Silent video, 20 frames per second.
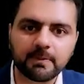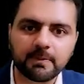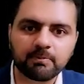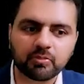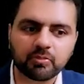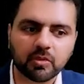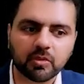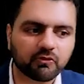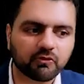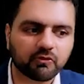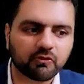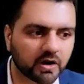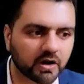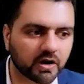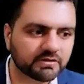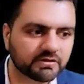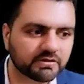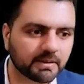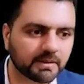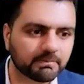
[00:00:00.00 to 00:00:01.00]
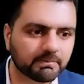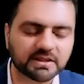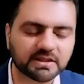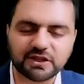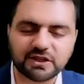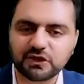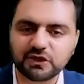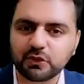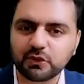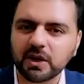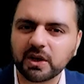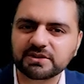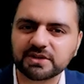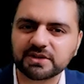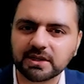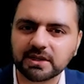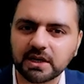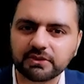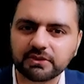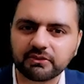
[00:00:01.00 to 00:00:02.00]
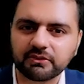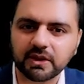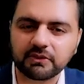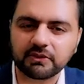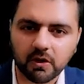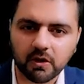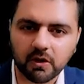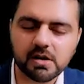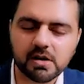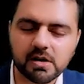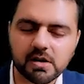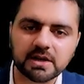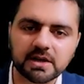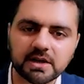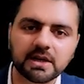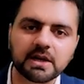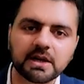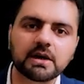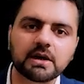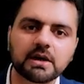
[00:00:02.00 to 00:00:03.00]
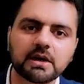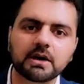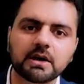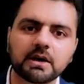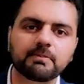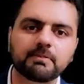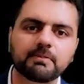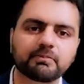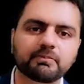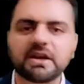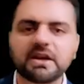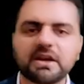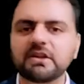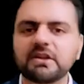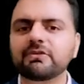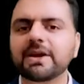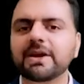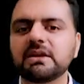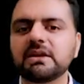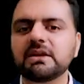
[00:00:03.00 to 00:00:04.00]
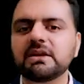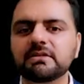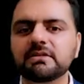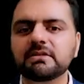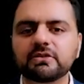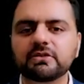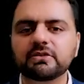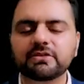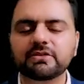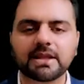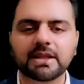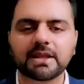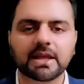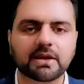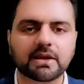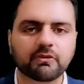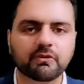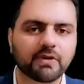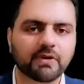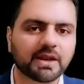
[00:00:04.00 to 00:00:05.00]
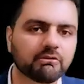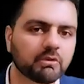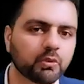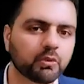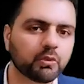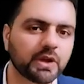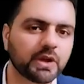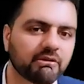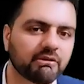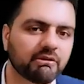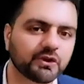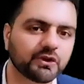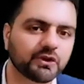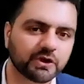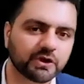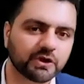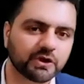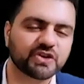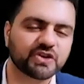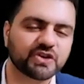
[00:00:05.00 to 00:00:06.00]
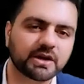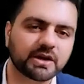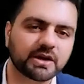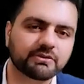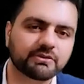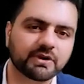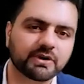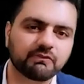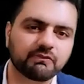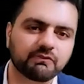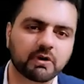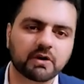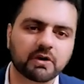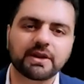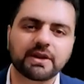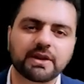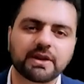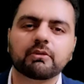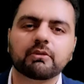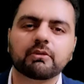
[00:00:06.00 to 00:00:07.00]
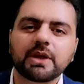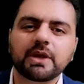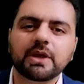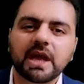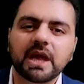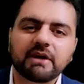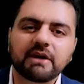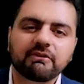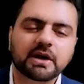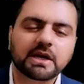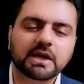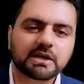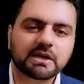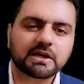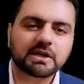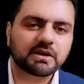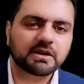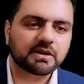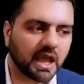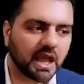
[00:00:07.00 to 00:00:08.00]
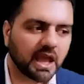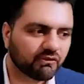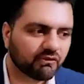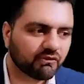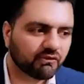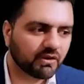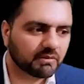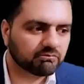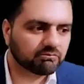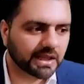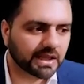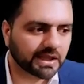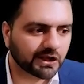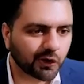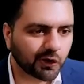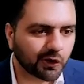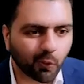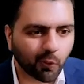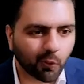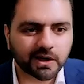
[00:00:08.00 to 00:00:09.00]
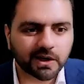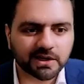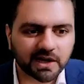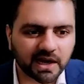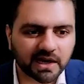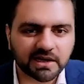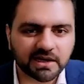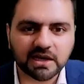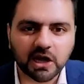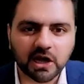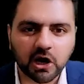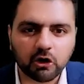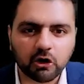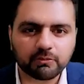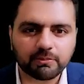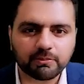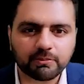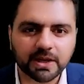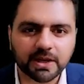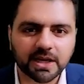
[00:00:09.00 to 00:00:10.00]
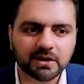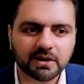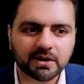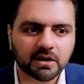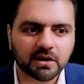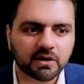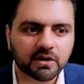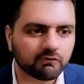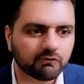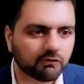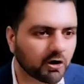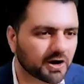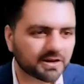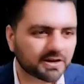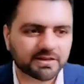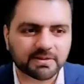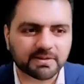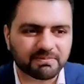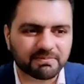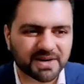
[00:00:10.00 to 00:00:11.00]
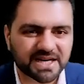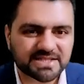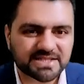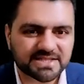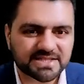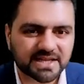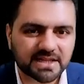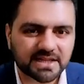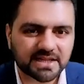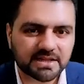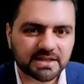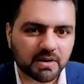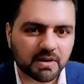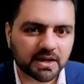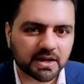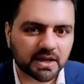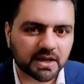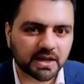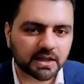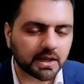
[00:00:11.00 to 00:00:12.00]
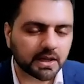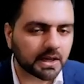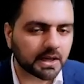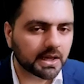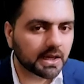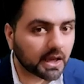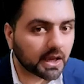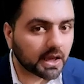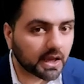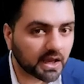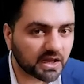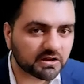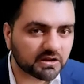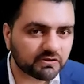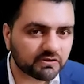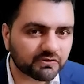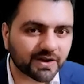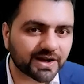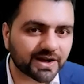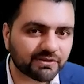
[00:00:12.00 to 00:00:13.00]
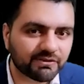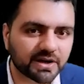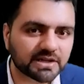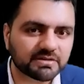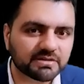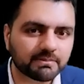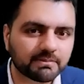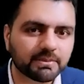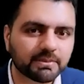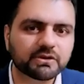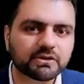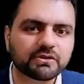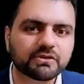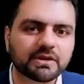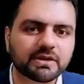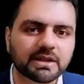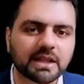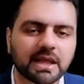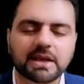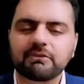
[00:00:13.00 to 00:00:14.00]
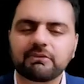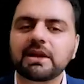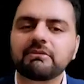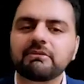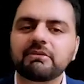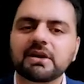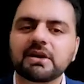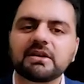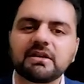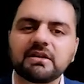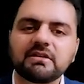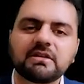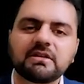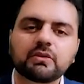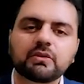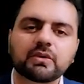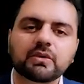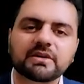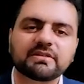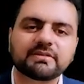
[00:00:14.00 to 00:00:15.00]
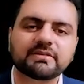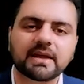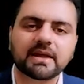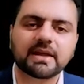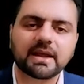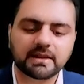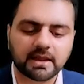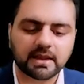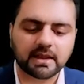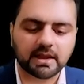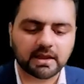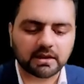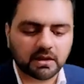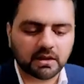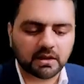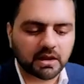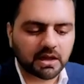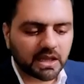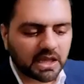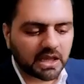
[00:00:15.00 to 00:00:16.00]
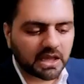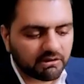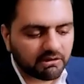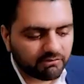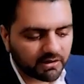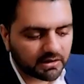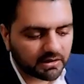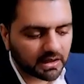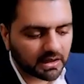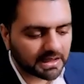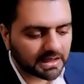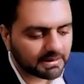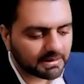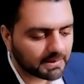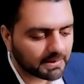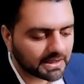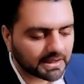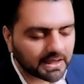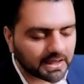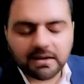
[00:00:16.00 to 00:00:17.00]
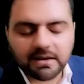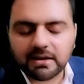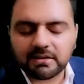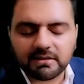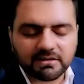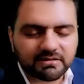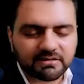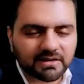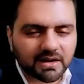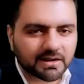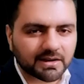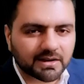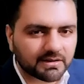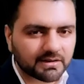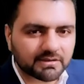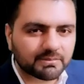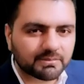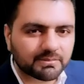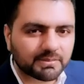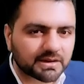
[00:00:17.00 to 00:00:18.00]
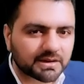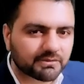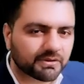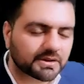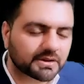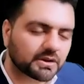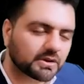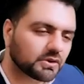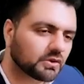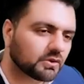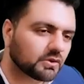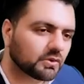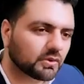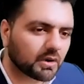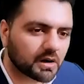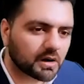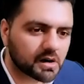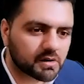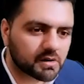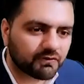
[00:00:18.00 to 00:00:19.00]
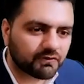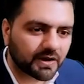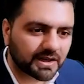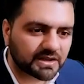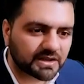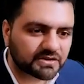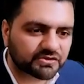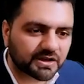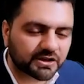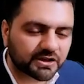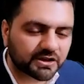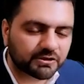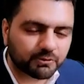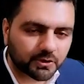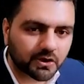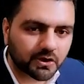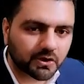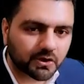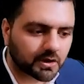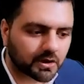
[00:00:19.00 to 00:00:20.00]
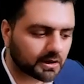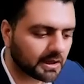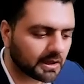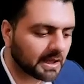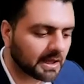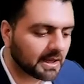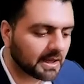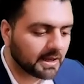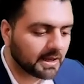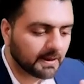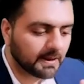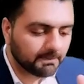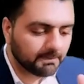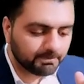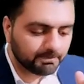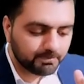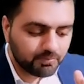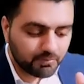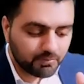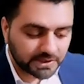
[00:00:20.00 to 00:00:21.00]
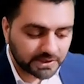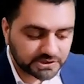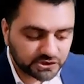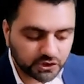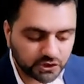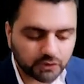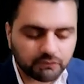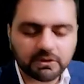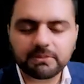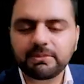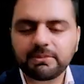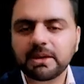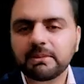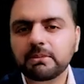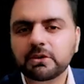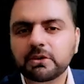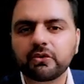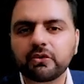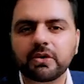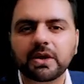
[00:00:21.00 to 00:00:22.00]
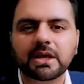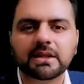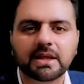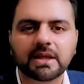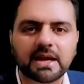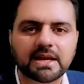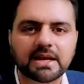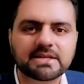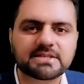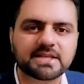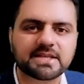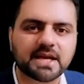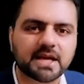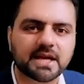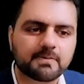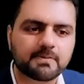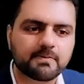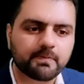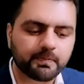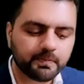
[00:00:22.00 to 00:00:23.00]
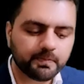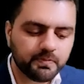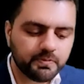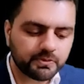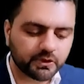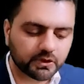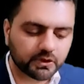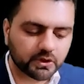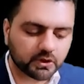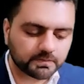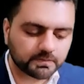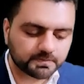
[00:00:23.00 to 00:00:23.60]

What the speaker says: for example, the US-China trade war, it is very easy to say, like, whenever we have a US-China trade war, whenever we have a like COVID-19 outbreak or the Brexit in the market, it is very, very simple to say, like, very, very easy to understand, that even a layman can understand. It doesn't matter whether you are a financial expert or not, but you will be able to realize that, you know,